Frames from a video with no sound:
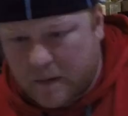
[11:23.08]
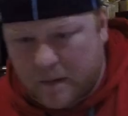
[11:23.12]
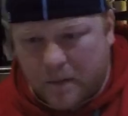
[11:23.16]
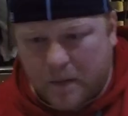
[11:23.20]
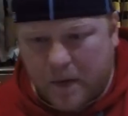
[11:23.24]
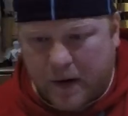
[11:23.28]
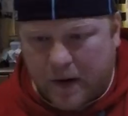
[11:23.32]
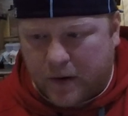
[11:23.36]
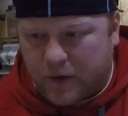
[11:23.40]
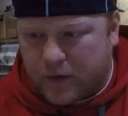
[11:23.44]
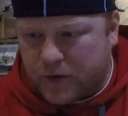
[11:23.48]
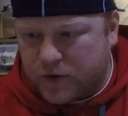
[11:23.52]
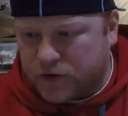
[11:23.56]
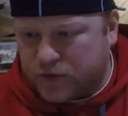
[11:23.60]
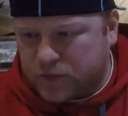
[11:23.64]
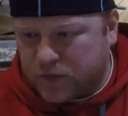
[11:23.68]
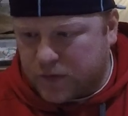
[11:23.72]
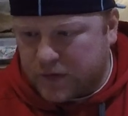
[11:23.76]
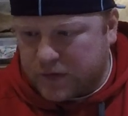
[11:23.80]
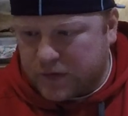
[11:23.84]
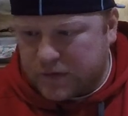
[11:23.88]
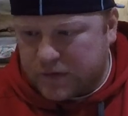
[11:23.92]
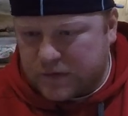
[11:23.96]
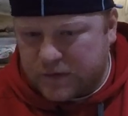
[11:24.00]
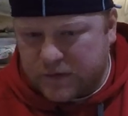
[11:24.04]
My orange
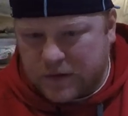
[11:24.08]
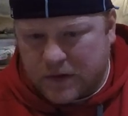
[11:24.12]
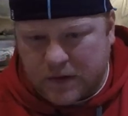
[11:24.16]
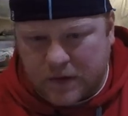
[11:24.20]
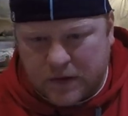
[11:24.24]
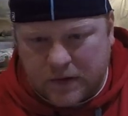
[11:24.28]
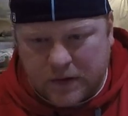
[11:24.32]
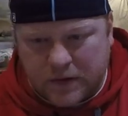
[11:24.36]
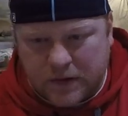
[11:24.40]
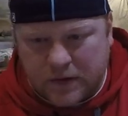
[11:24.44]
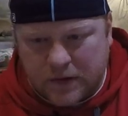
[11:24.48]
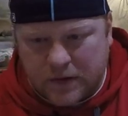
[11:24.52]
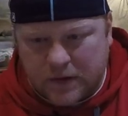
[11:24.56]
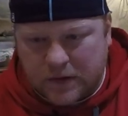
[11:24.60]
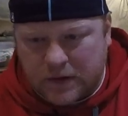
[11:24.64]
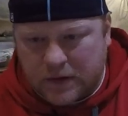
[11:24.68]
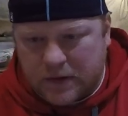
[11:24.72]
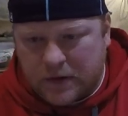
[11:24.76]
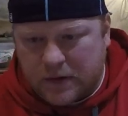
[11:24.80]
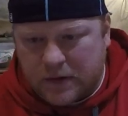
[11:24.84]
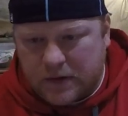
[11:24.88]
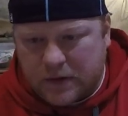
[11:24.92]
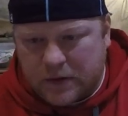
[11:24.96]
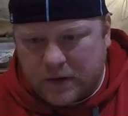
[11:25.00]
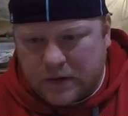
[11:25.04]
ones
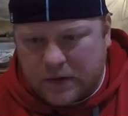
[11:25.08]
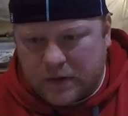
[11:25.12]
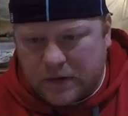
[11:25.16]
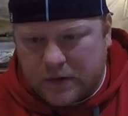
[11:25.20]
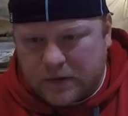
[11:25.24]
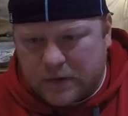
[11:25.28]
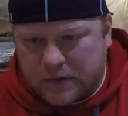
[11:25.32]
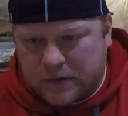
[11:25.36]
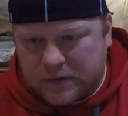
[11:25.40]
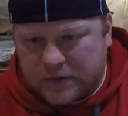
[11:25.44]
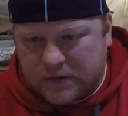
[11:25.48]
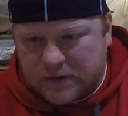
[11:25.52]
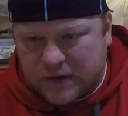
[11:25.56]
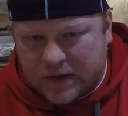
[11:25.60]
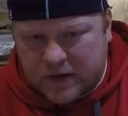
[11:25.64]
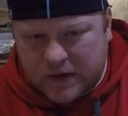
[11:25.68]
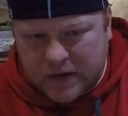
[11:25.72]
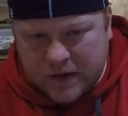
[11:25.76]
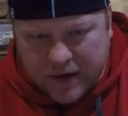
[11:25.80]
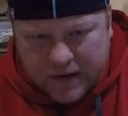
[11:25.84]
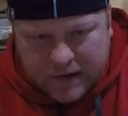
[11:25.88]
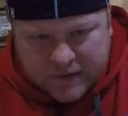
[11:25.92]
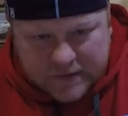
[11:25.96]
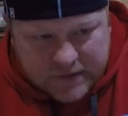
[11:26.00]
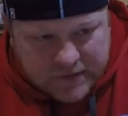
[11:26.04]
stayed
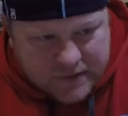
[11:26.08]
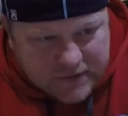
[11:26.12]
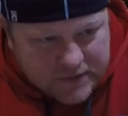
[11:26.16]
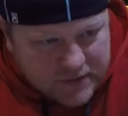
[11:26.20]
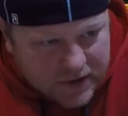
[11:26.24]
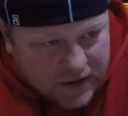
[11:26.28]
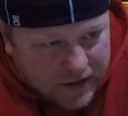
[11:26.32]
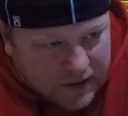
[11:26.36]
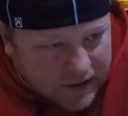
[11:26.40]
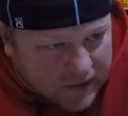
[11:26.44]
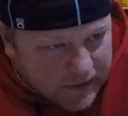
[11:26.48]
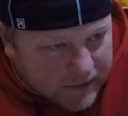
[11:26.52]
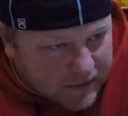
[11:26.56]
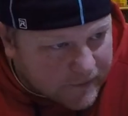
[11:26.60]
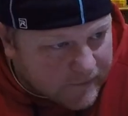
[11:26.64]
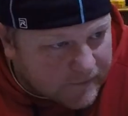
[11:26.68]
nice and tight.